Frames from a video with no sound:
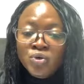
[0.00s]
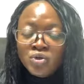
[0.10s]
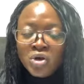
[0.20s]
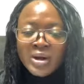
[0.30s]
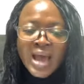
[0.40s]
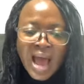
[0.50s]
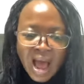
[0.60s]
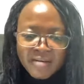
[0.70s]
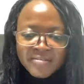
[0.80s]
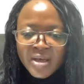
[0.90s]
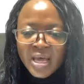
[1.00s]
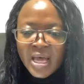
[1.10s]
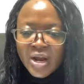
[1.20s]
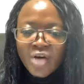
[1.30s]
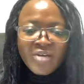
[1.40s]
do not have
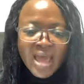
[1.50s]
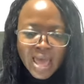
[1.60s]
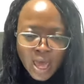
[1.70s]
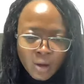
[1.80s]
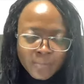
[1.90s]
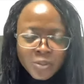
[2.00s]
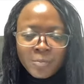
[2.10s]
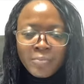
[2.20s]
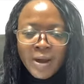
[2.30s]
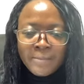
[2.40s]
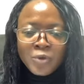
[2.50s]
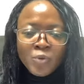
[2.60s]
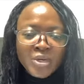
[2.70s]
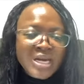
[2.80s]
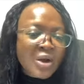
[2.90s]
enough help to prep you
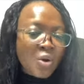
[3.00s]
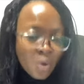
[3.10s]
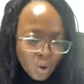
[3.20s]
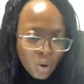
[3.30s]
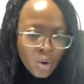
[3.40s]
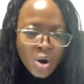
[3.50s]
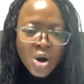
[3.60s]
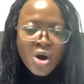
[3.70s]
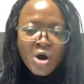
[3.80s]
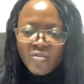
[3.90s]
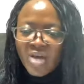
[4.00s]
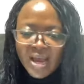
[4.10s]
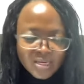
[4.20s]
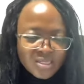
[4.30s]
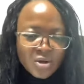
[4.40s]
with the core of
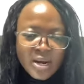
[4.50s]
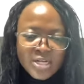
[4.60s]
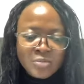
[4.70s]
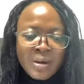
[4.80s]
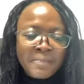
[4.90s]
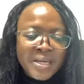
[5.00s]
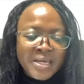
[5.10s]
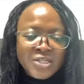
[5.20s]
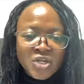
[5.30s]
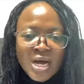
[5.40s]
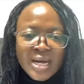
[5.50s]
any scholarship application.